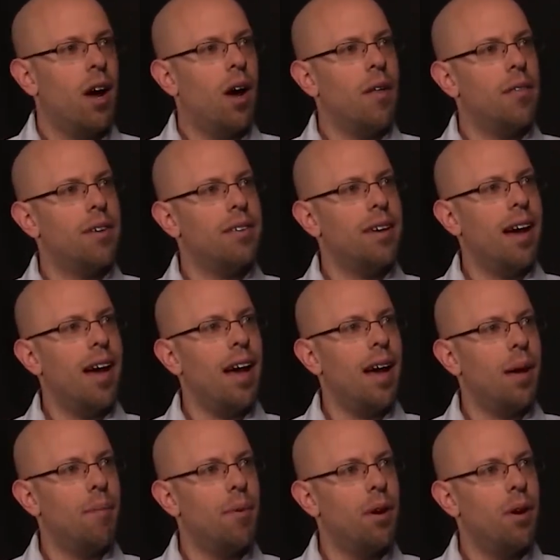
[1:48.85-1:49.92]
On the
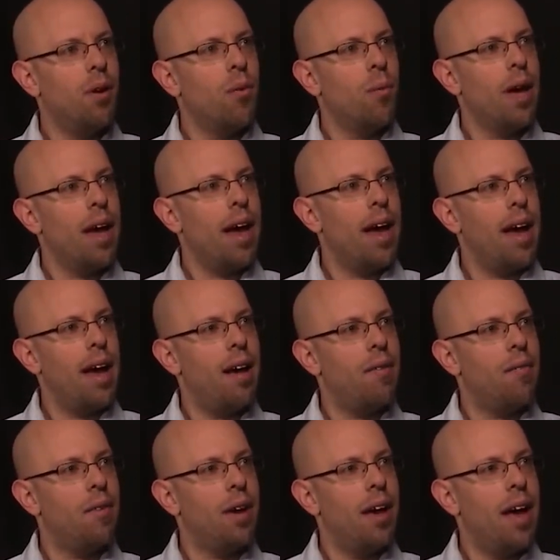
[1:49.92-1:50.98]
top, we
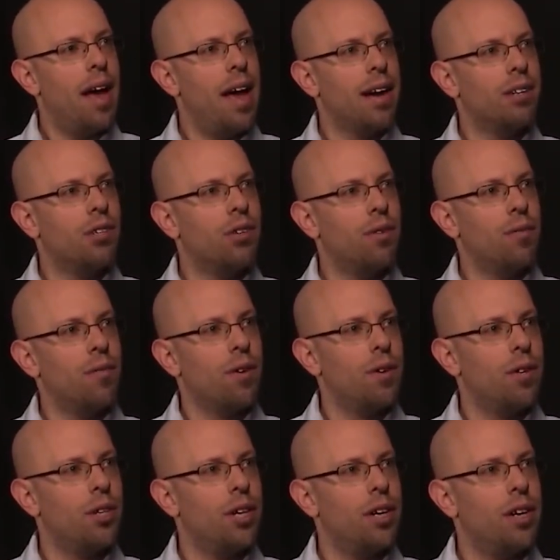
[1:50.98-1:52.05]
have
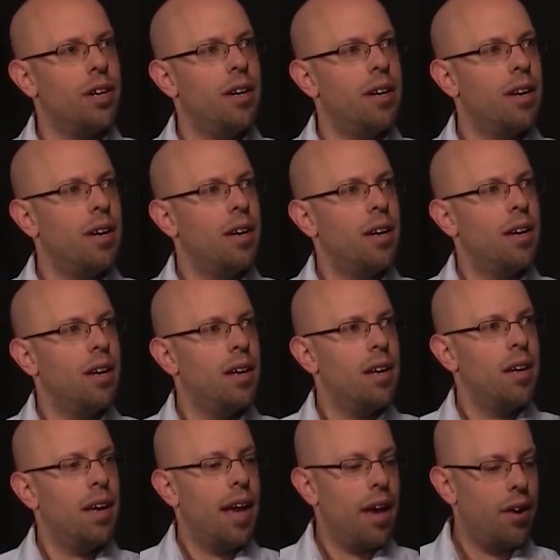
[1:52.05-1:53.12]
extroversion,
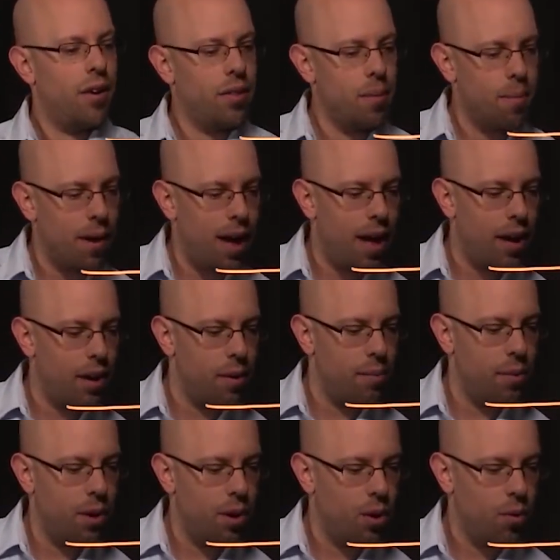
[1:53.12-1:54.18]
and on the
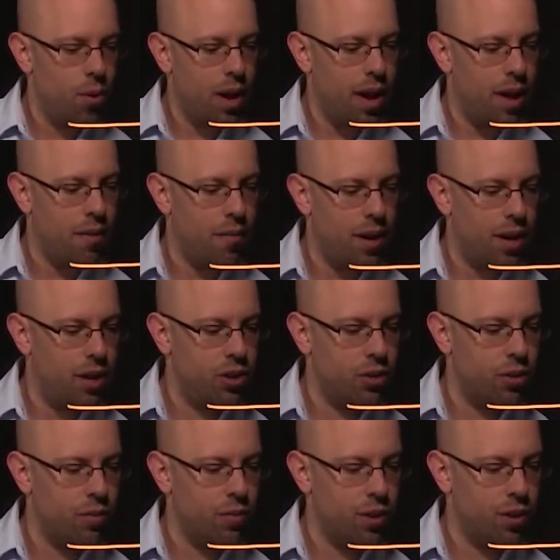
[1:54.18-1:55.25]
bottom, we have
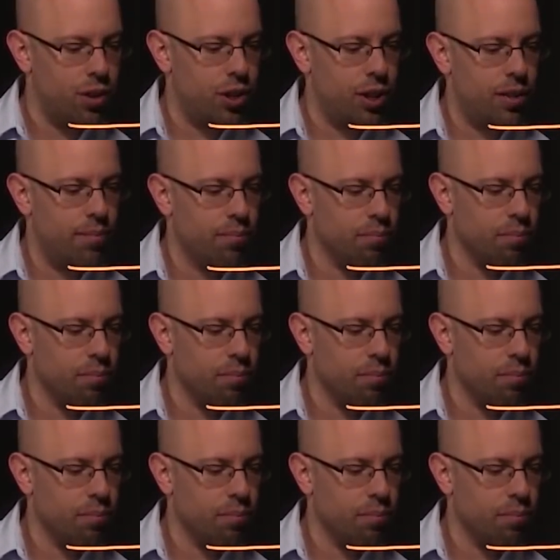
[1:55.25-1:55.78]
introversion.